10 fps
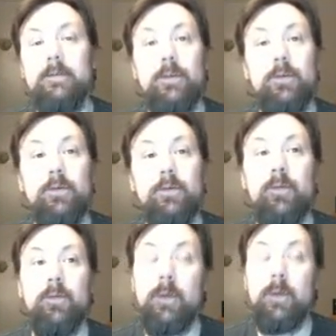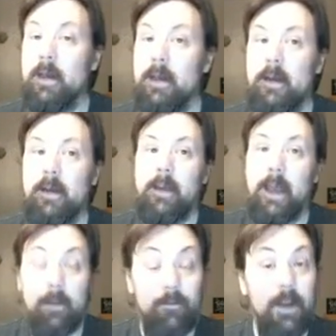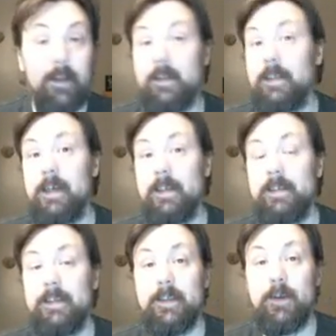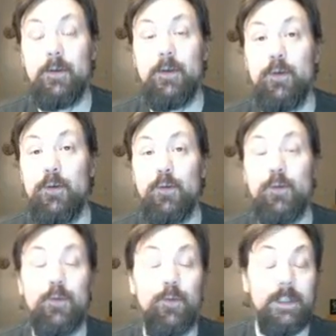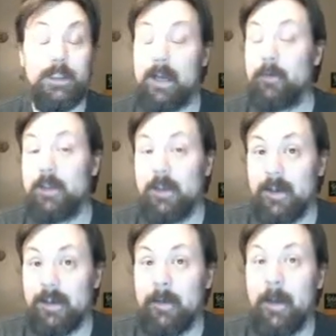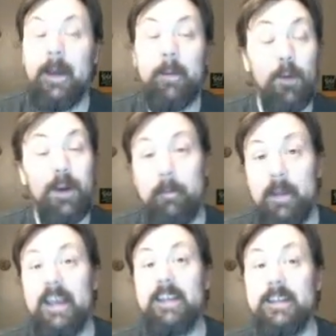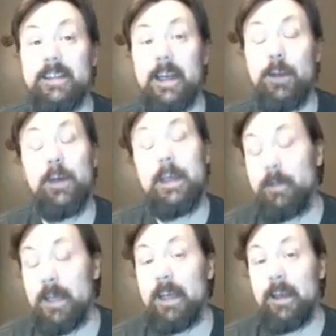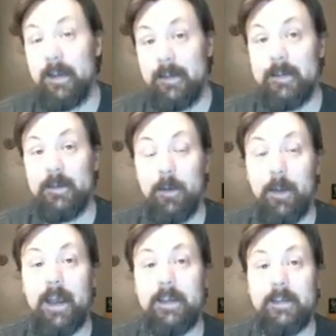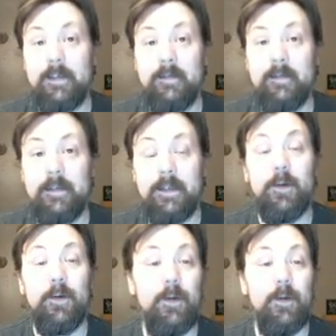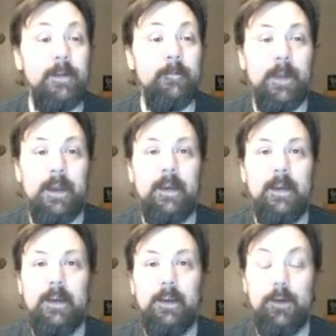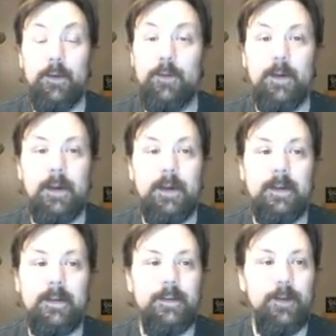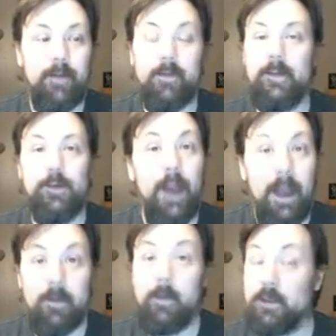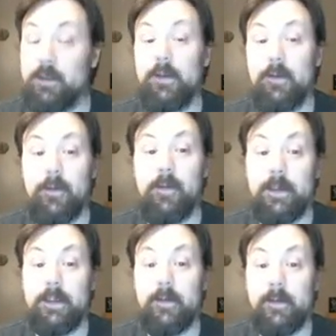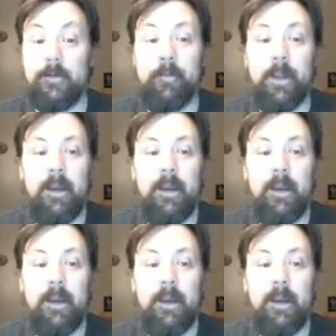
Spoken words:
You can't fail a test. So which sounds good, but what it means is that you keep taking it until you pass it. So you have to make sure you learn the material.